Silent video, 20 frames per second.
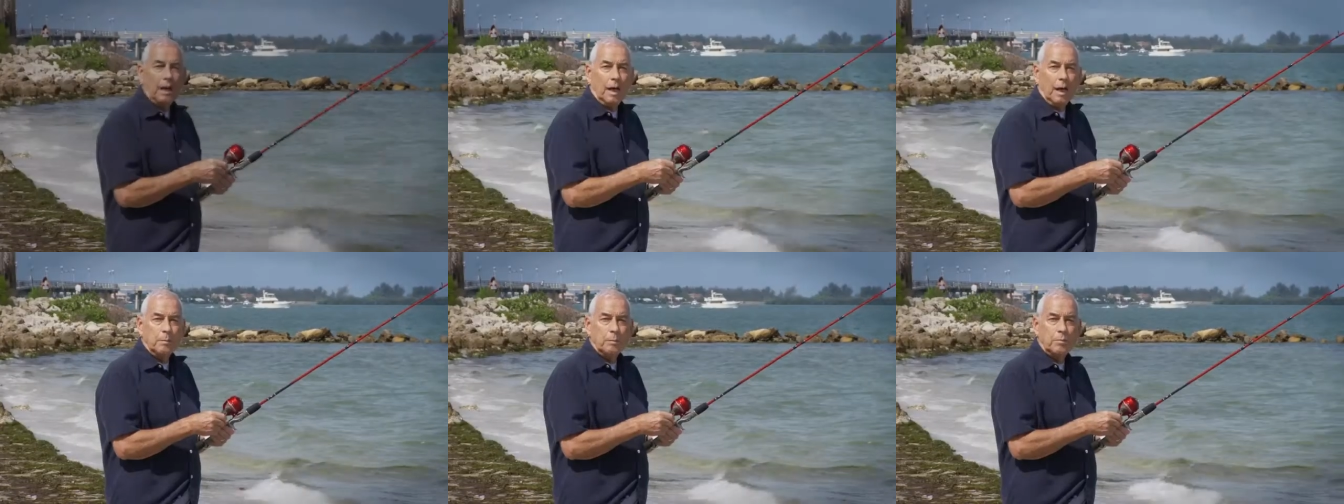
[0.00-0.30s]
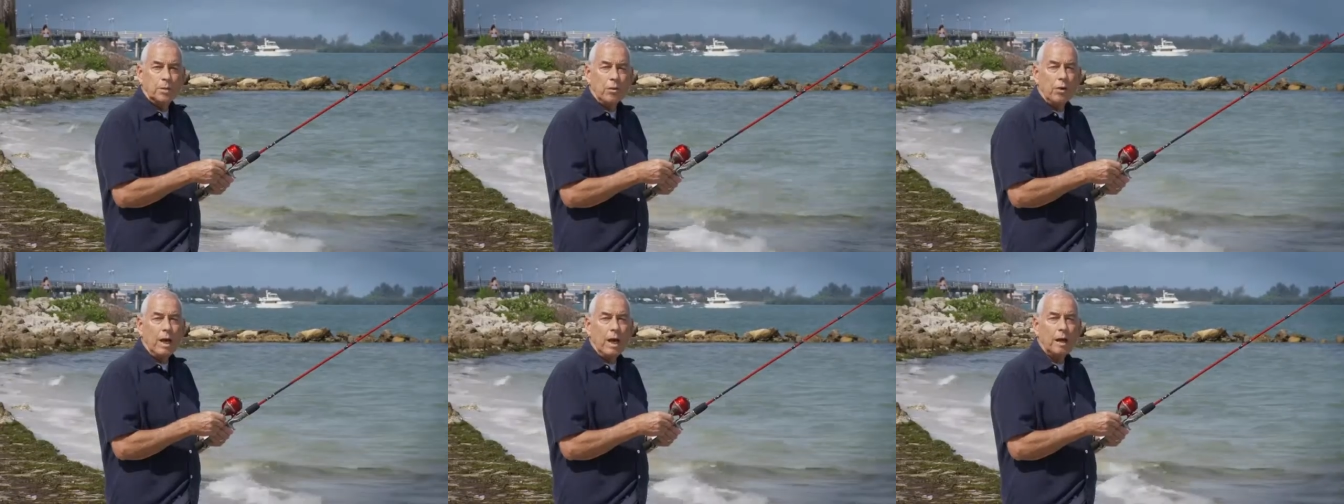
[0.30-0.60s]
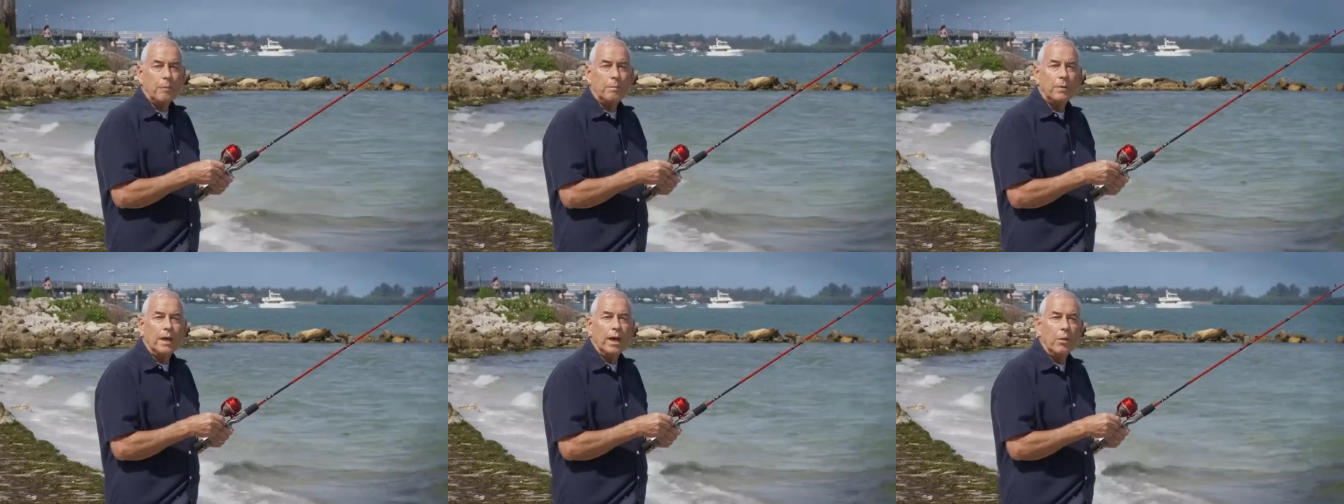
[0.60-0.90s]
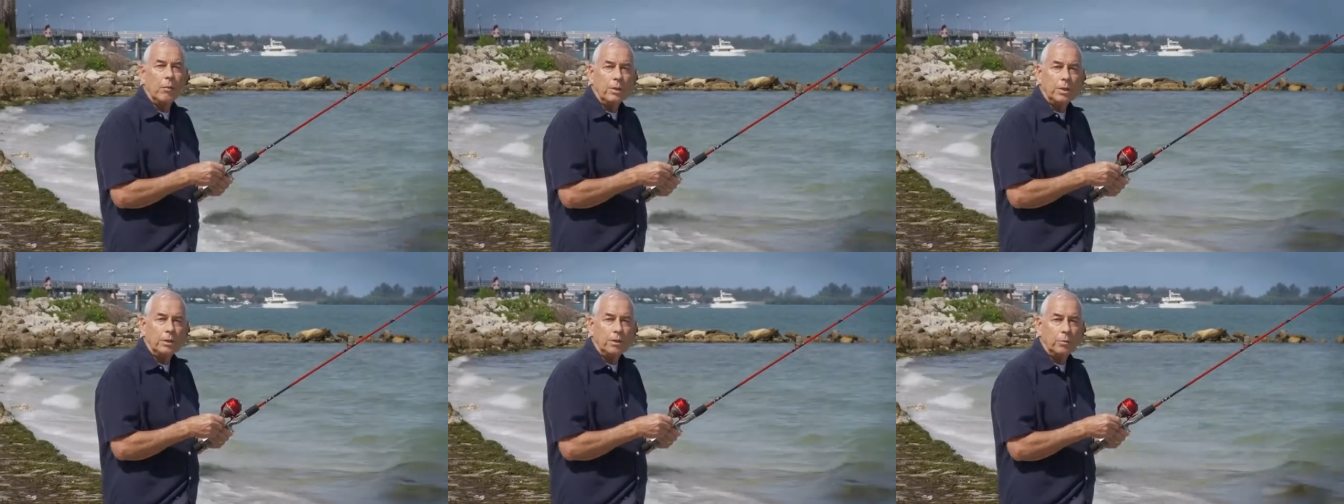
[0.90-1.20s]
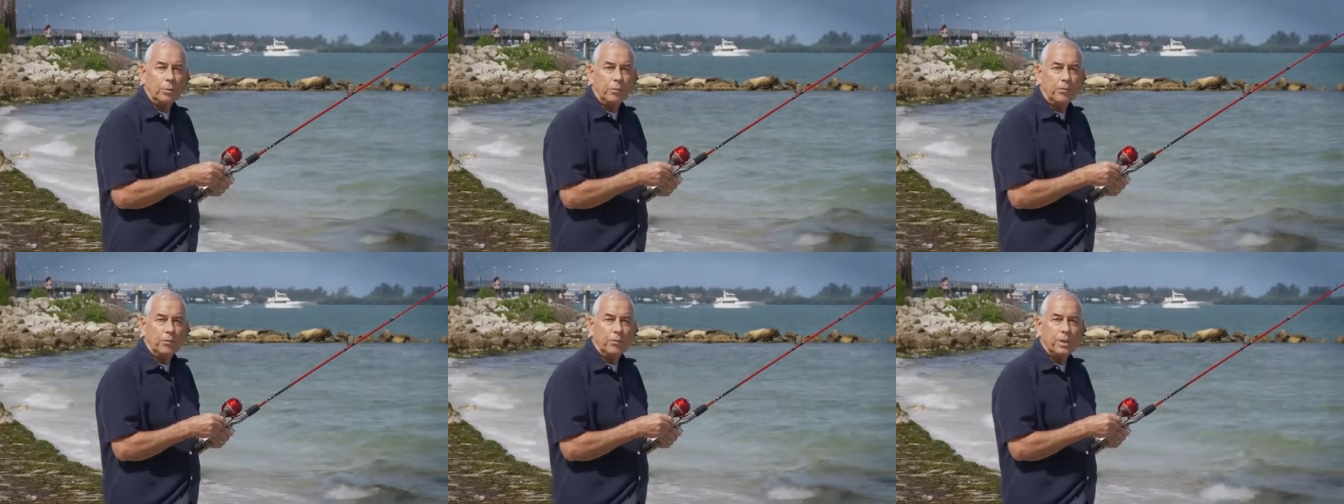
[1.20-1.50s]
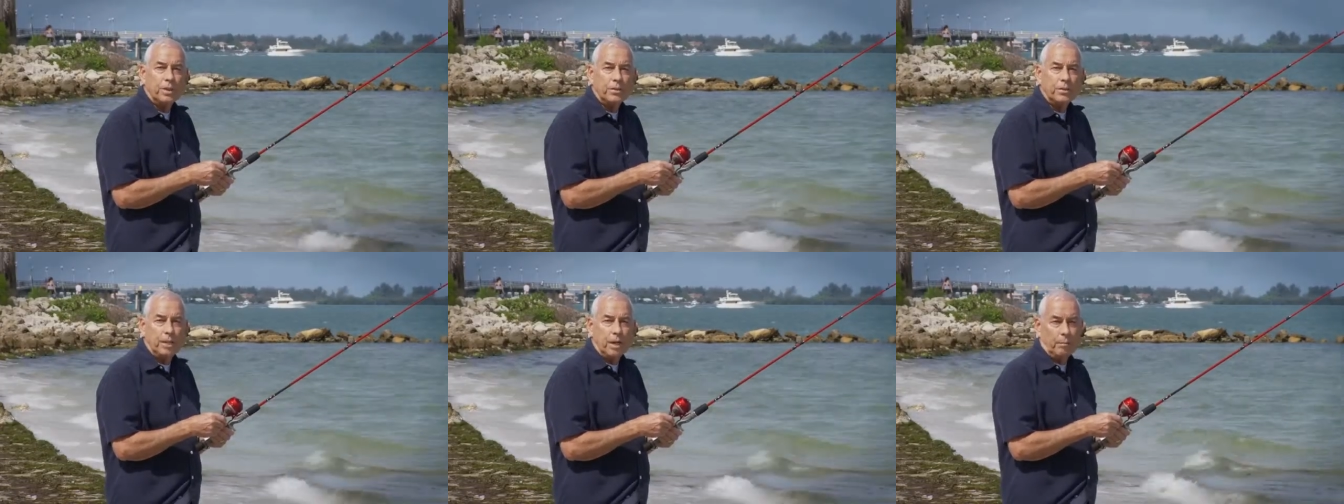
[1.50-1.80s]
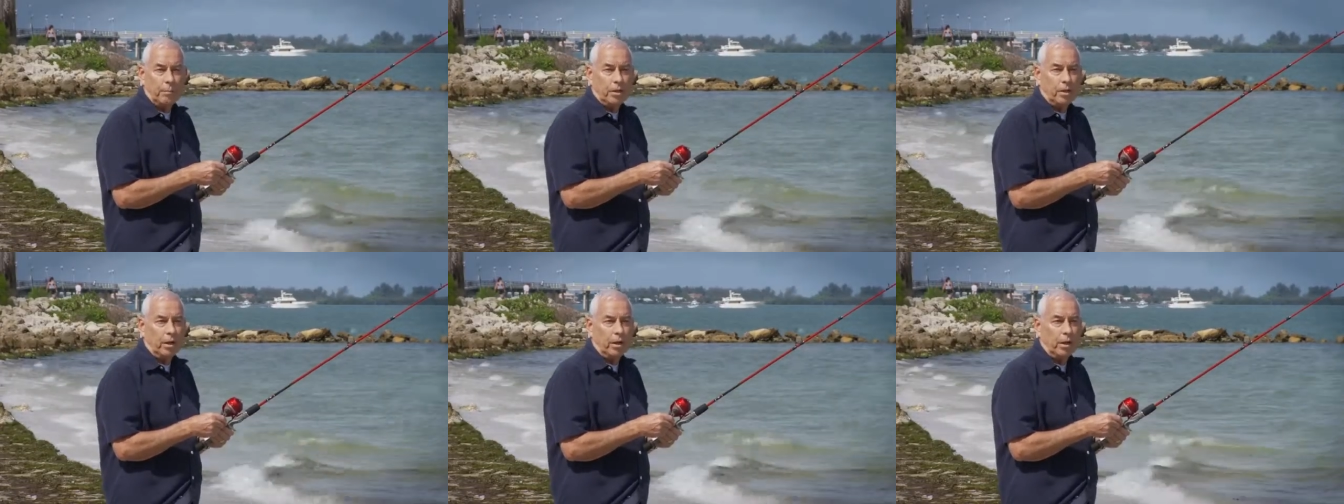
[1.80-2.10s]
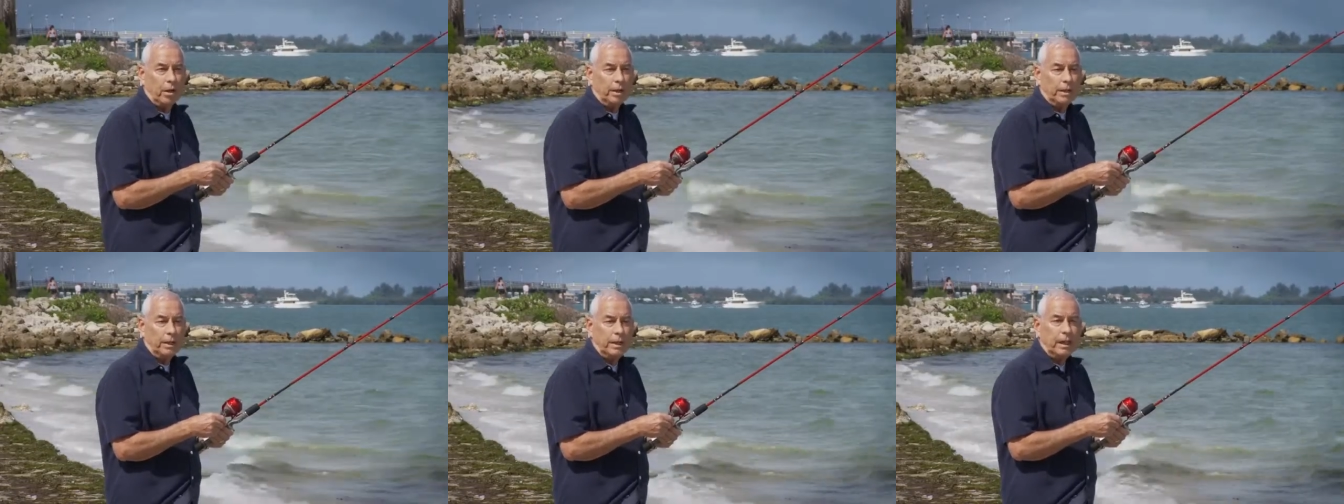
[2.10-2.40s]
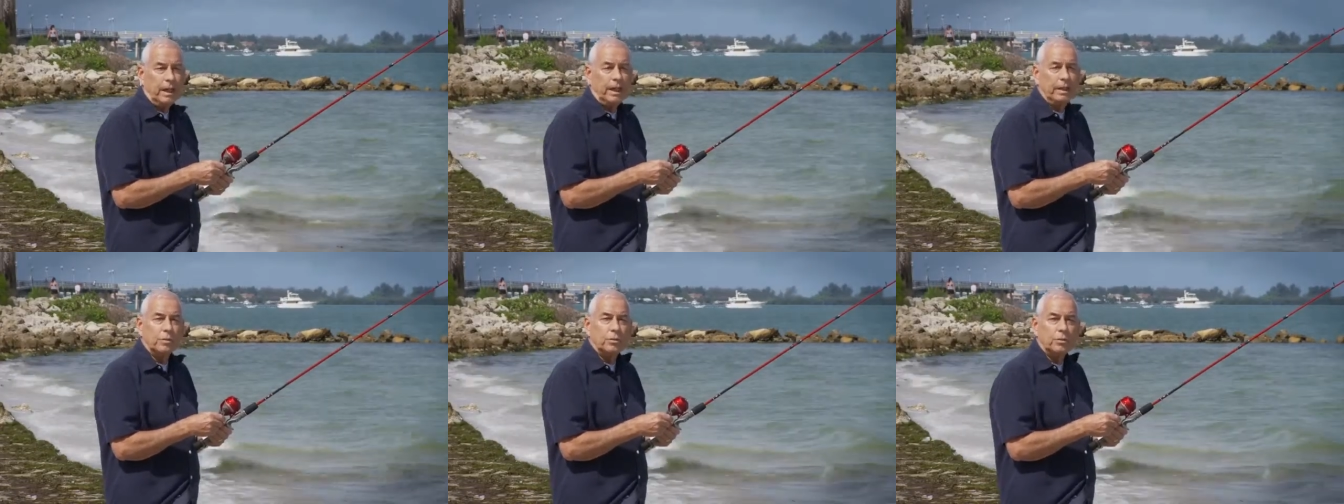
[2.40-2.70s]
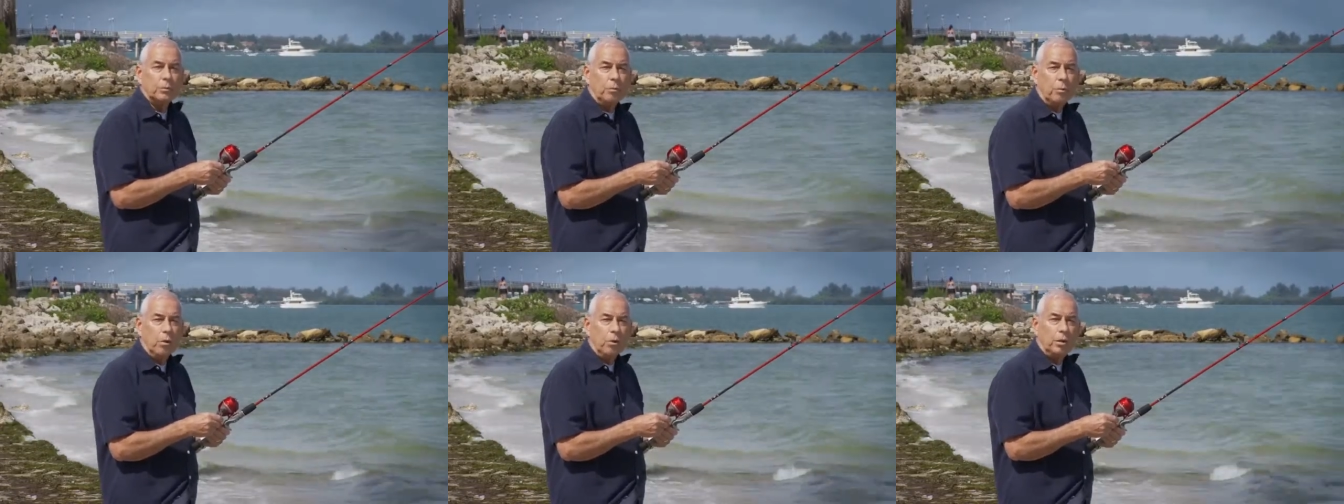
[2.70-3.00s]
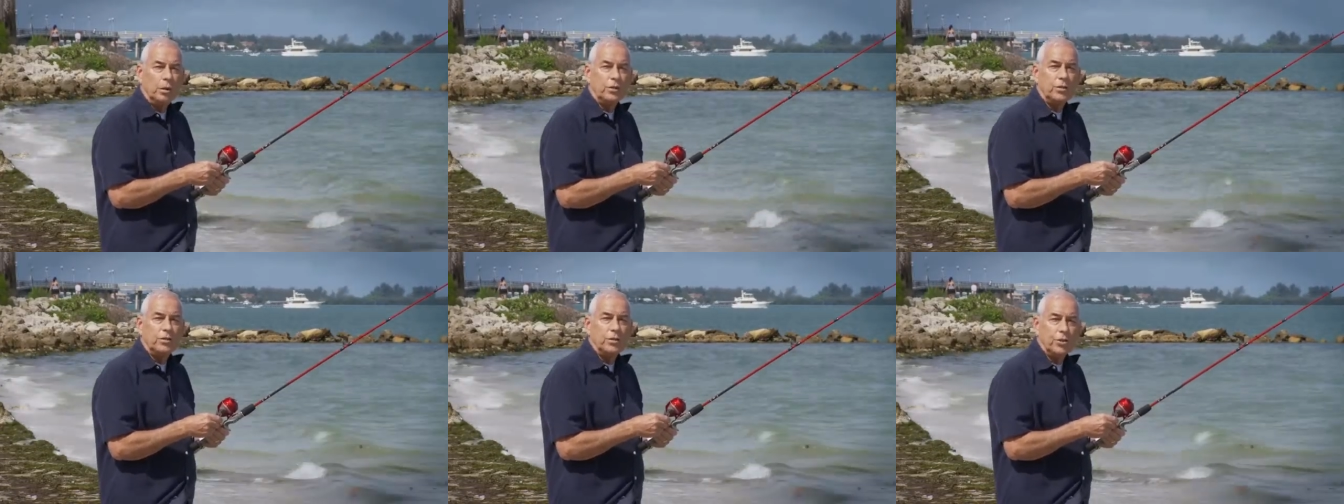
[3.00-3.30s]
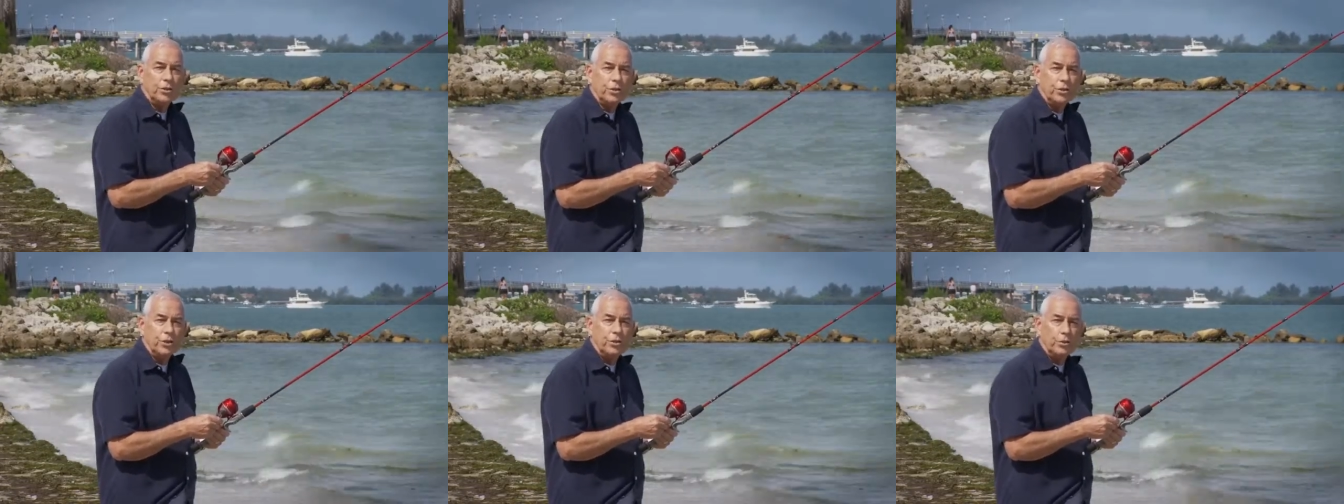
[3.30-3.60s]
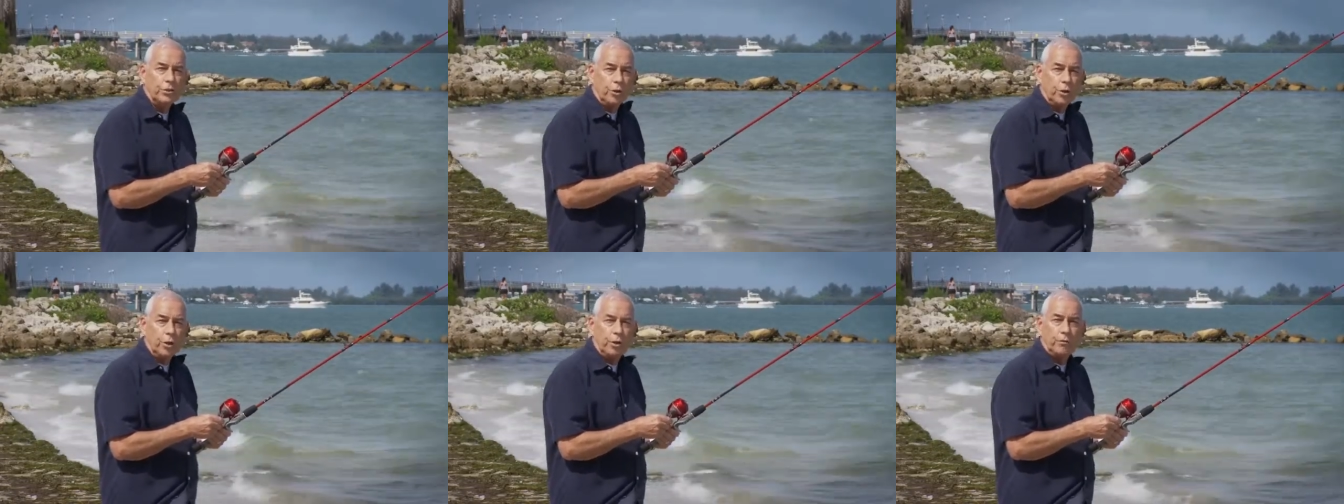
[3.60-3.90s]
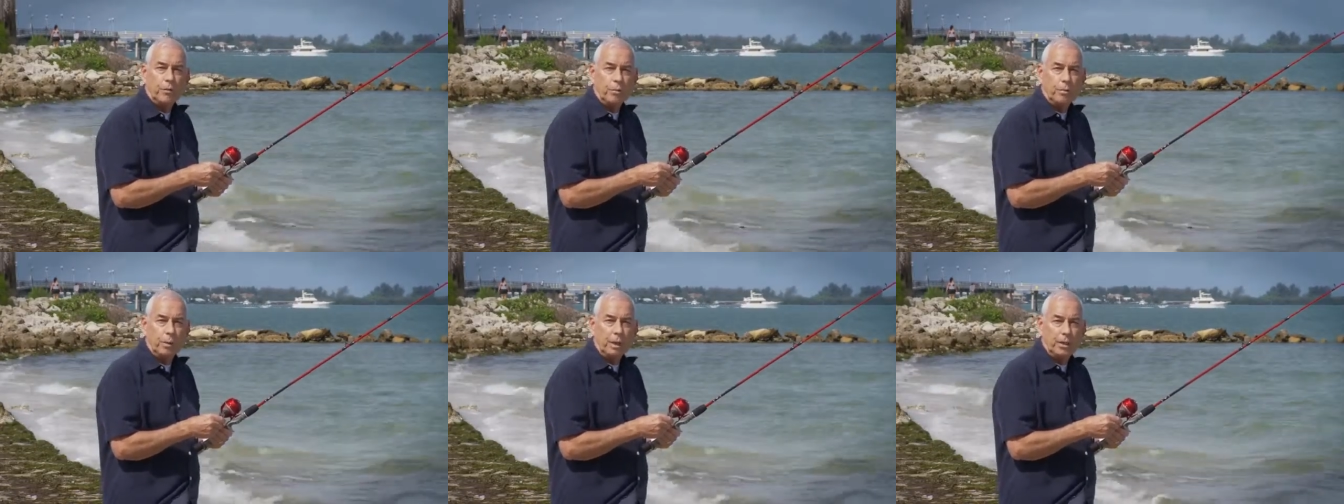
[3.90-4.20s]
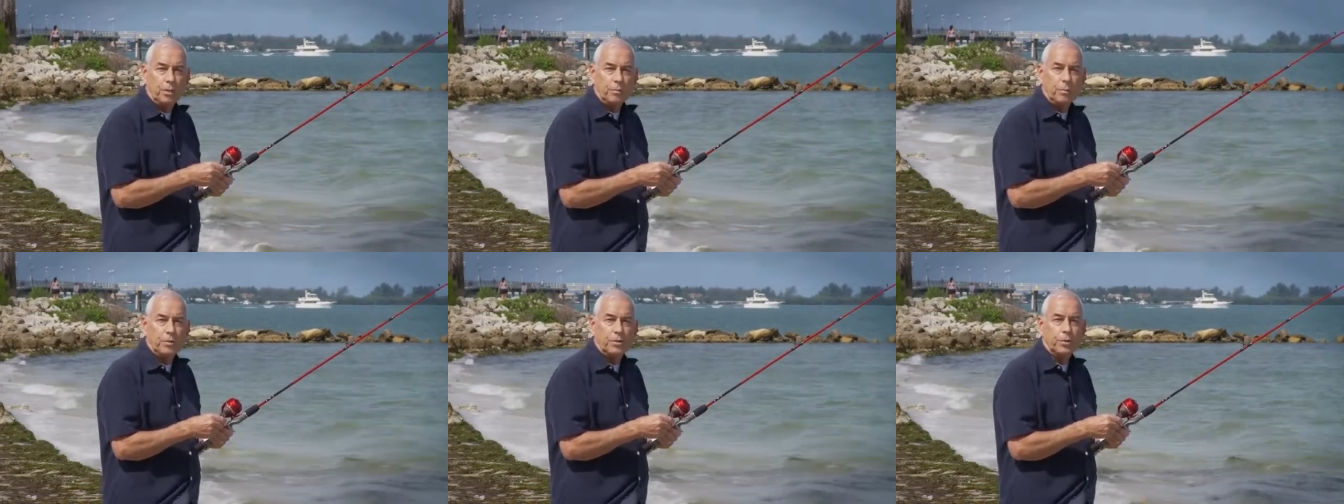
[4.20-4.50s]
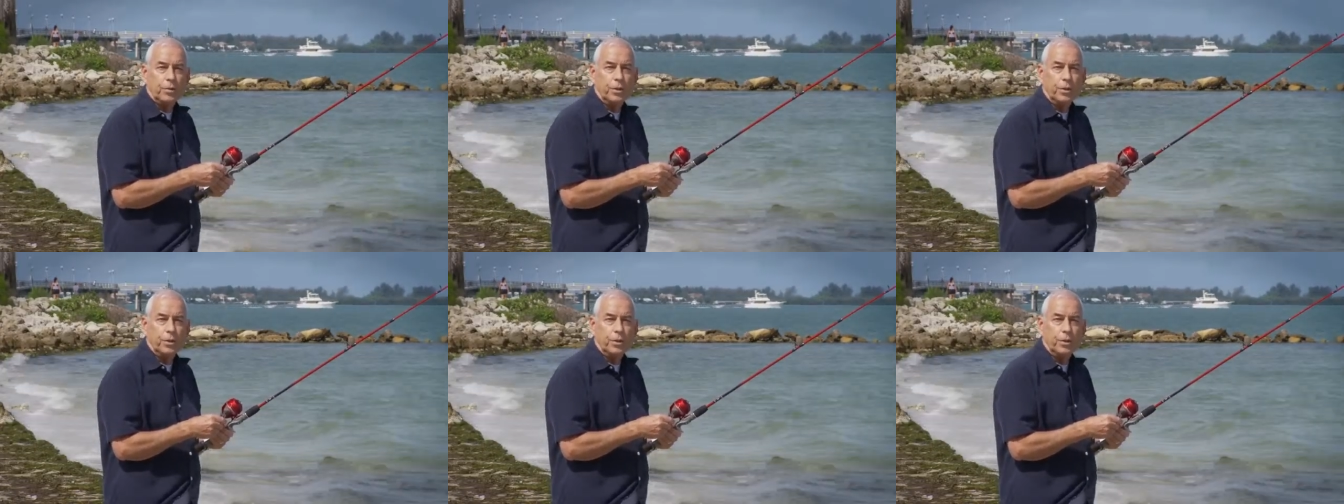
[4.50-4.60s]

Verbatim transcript: I'm so happy I went to a free seminar on small incision joint replacement